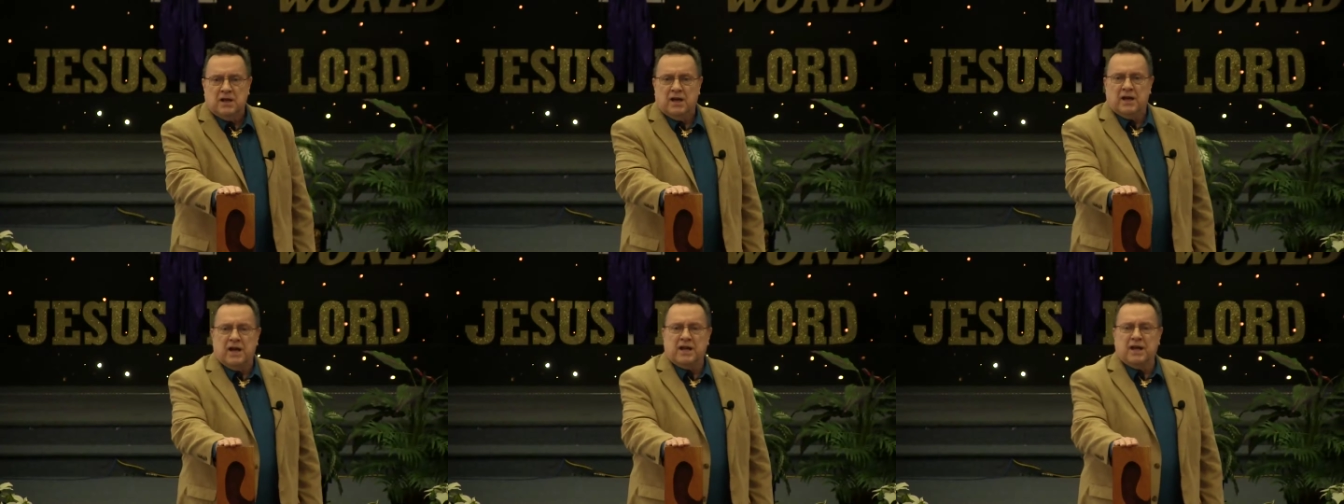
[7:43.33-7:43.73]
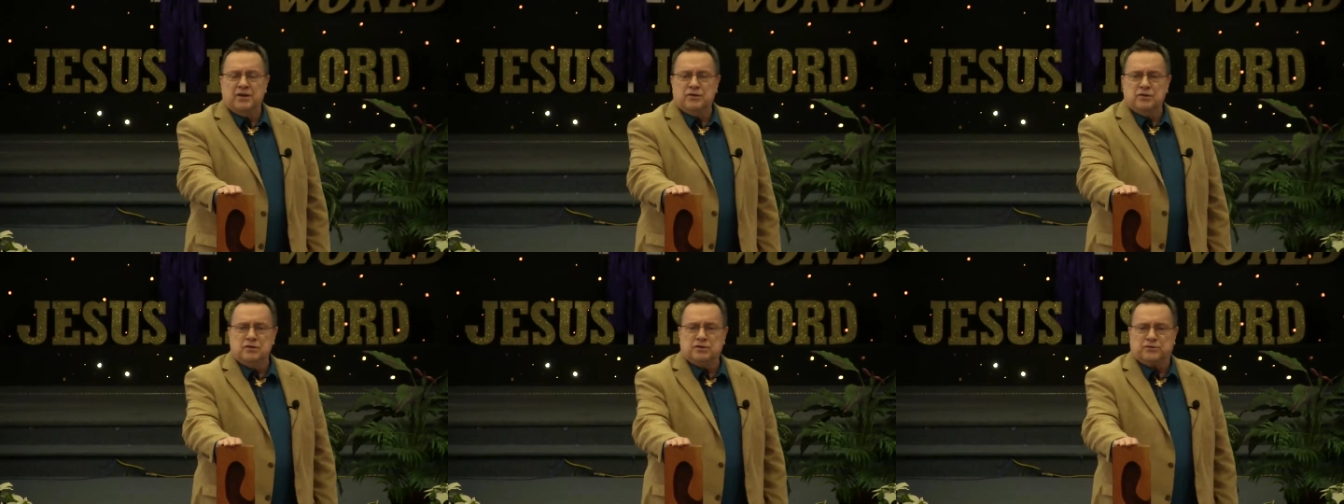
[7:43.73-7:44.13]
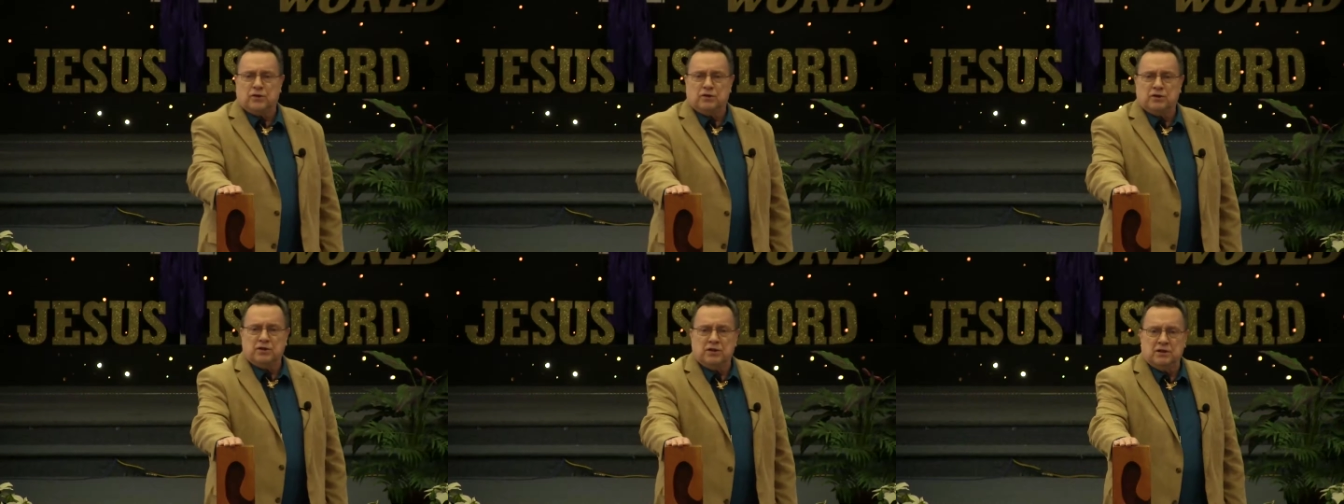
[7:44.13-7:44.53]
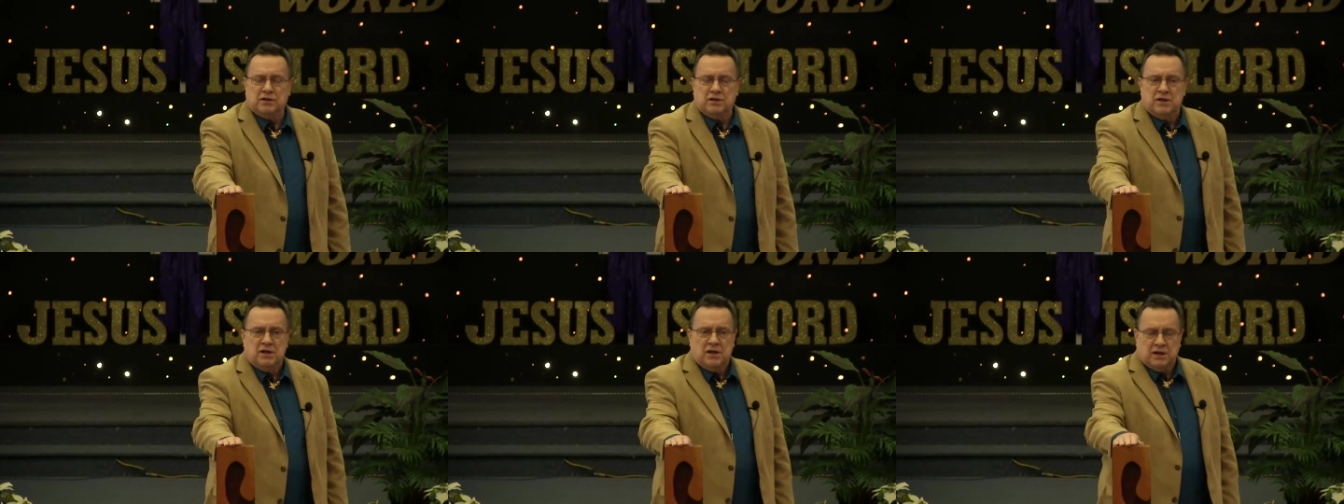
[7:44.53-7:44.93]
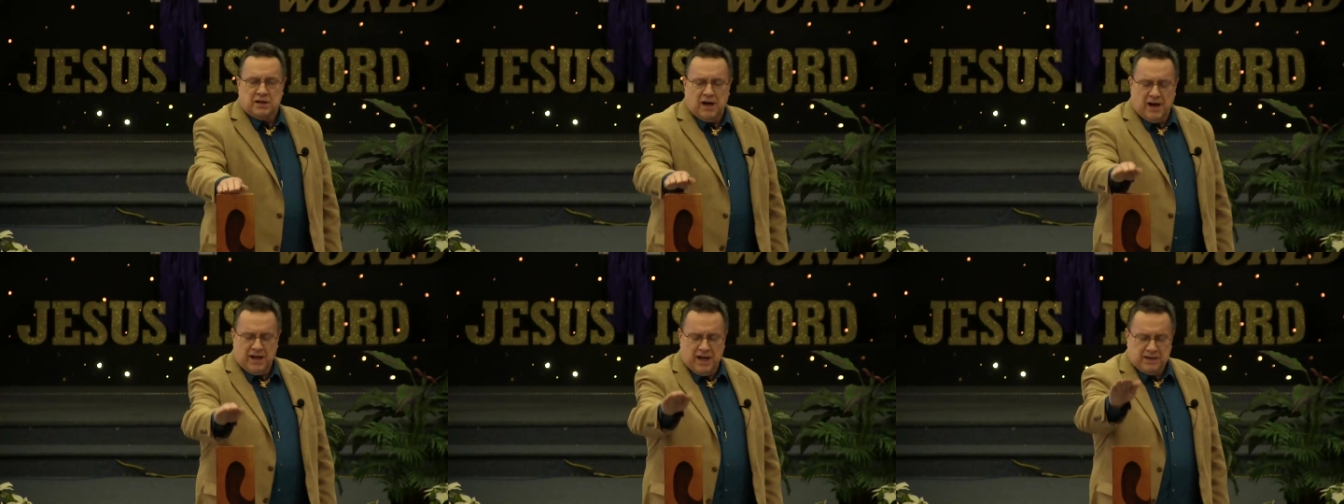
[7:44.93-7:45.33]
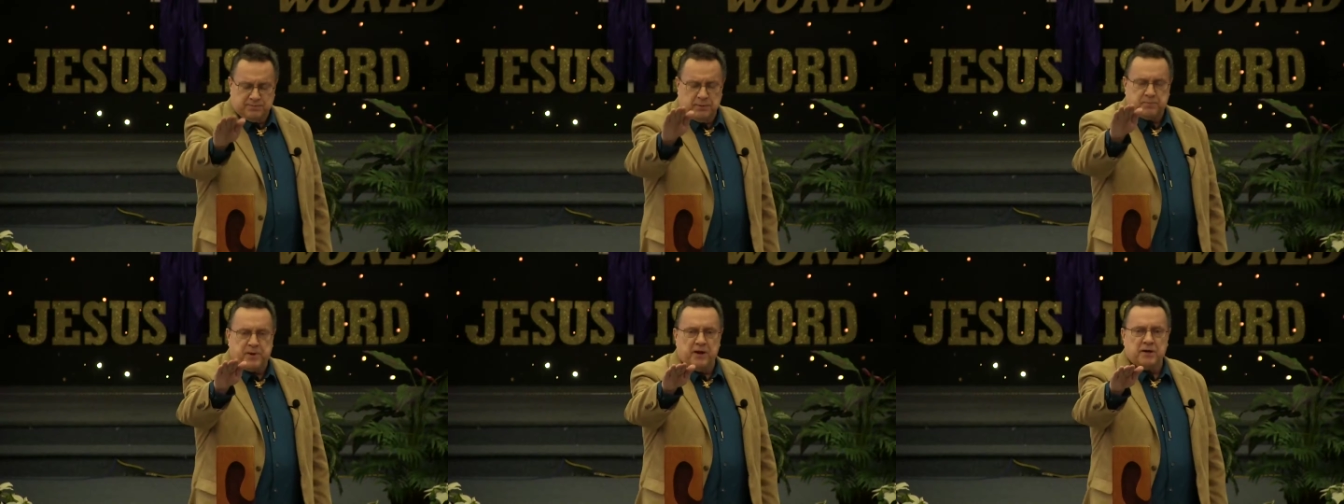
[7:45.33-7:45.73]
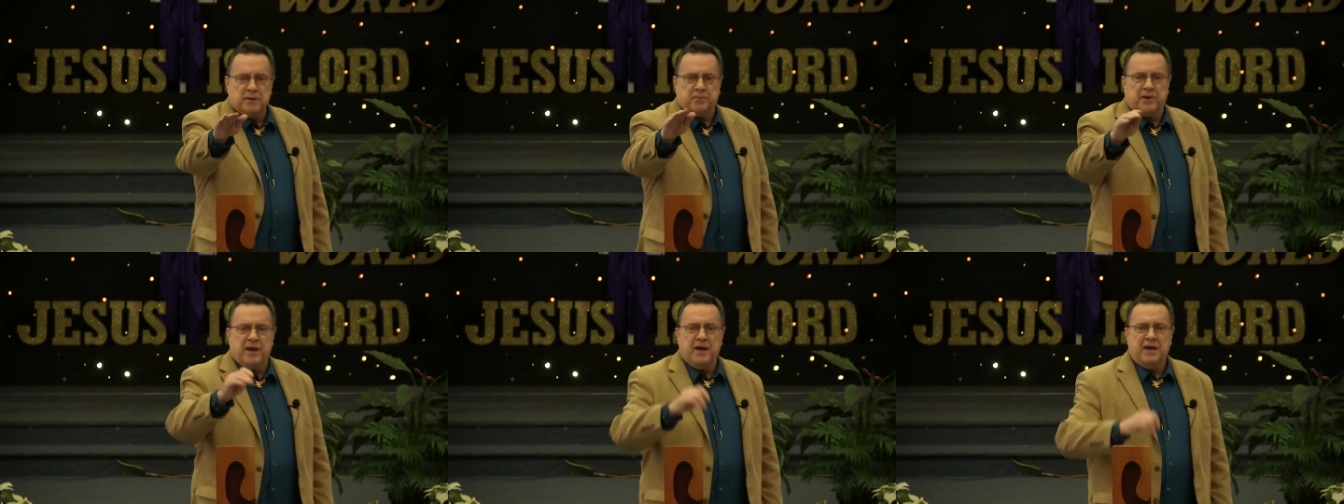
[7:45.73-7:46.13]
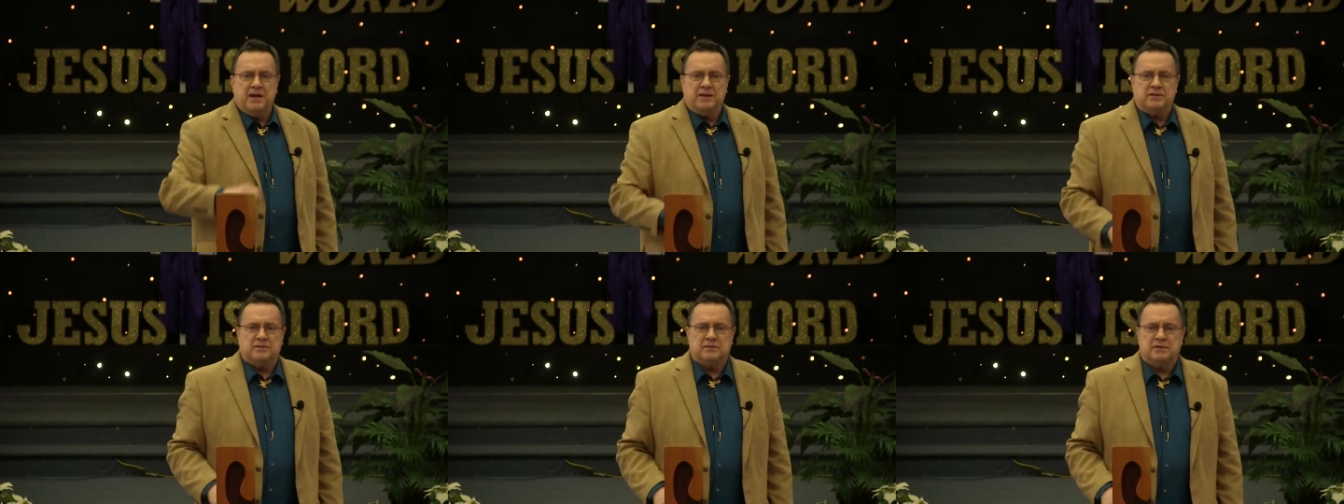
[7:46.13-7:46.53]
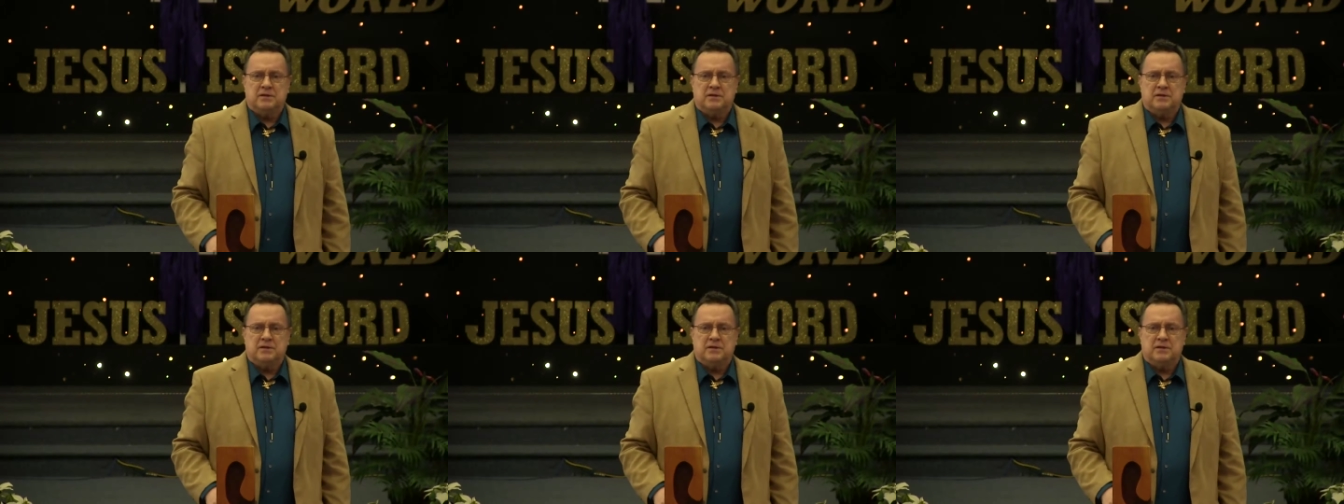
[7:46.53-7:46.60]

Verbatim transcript: And I got news for you God has prepared a plan.